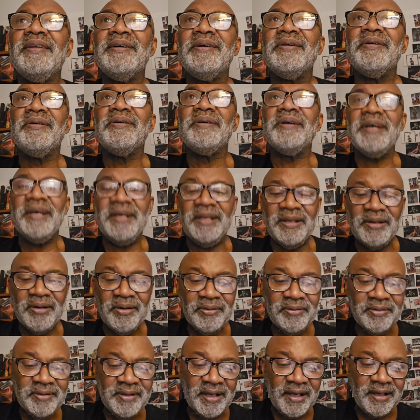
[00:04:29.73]
in
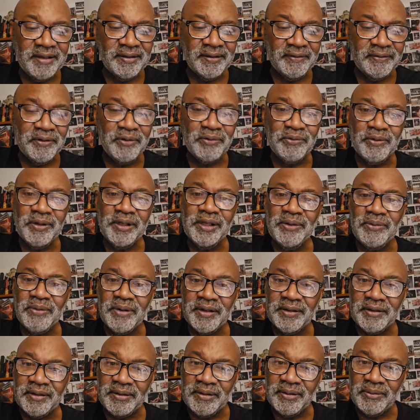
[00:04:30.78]
those days, if you really
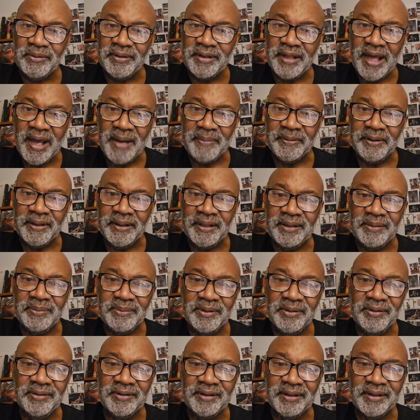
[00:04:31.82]
wanted to know what's happening
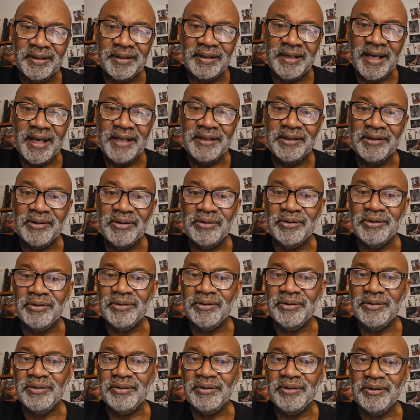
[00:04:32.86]
in music, you had to go
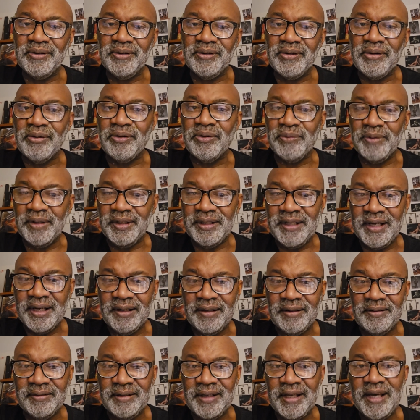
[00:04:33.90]
know the
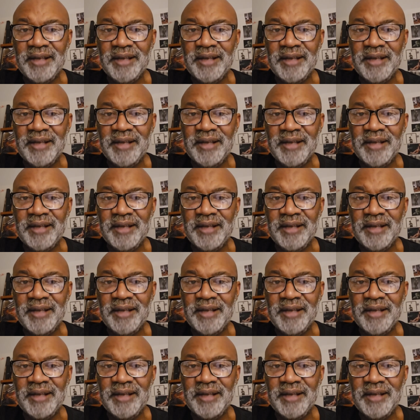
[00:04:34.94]
retailers.